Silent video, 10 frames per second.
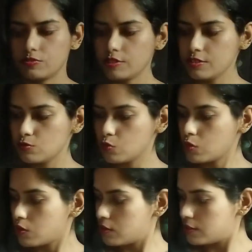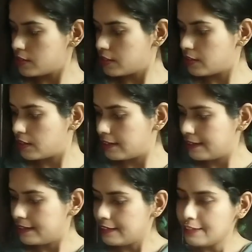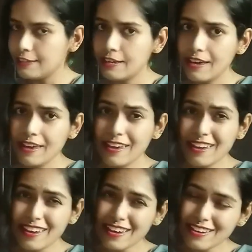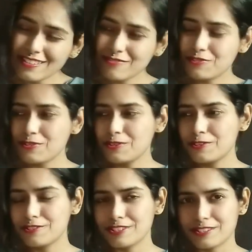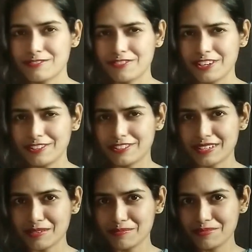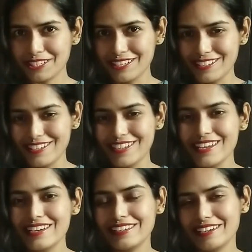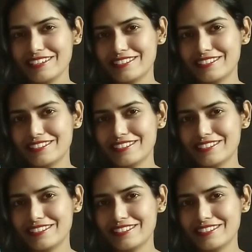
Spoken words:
this one. And for this field attempt, yeah, it